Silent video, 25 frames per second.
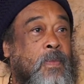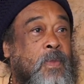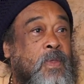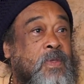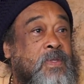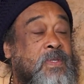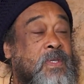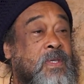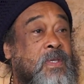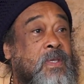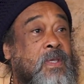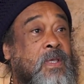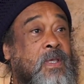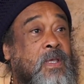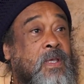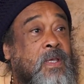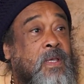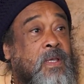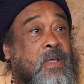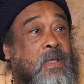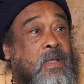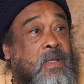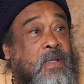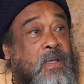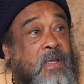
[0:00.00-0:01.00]
You see,
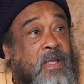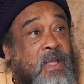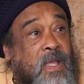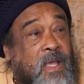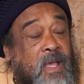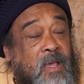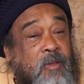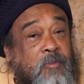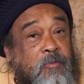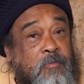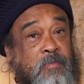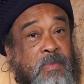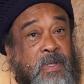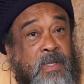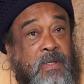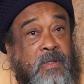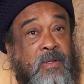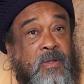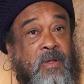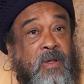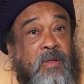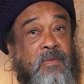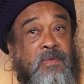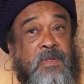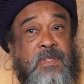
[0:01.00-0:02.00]
there have been
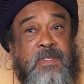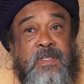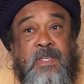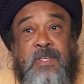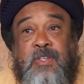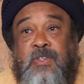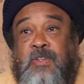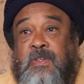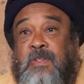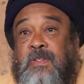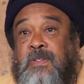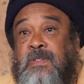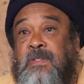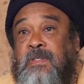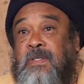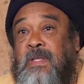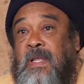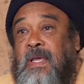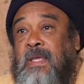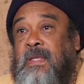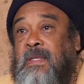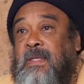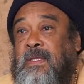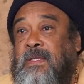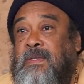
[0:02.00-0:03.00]
conversations
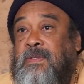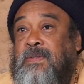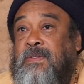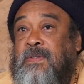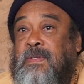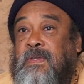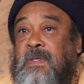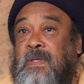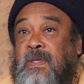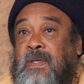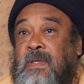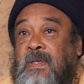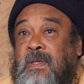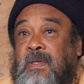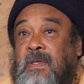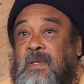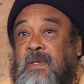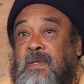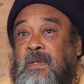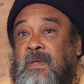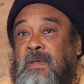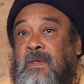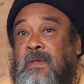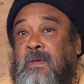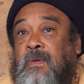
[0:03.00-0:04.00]
like this
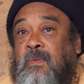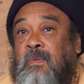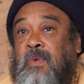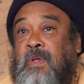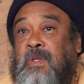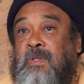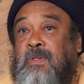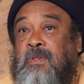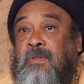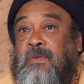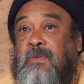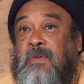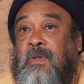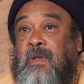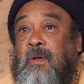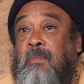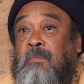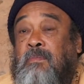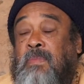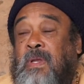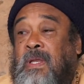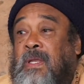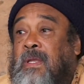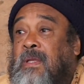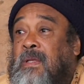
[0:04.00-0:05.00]
which
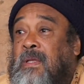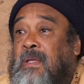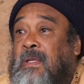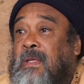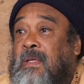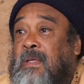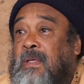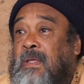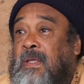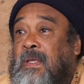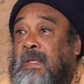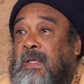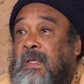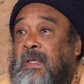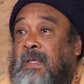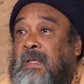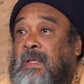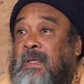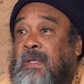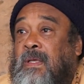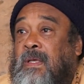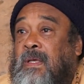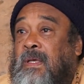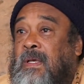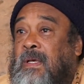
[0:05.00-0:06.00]
completely
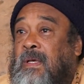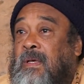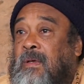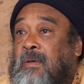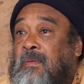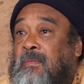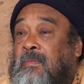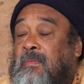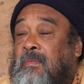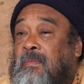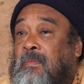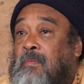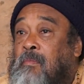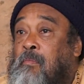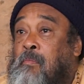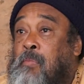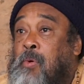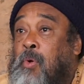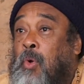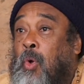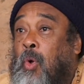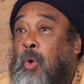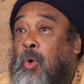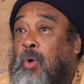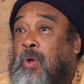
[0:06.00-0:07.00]

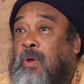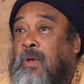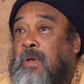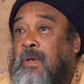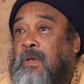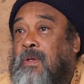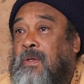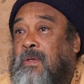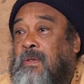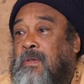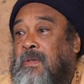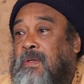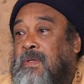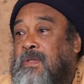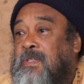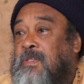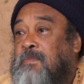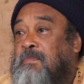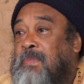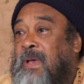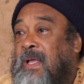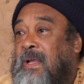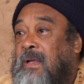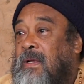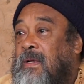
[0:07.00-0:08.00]
broke the
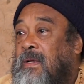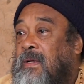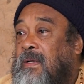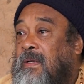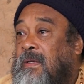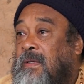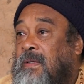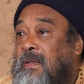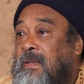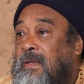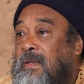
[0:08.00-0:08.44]
spell.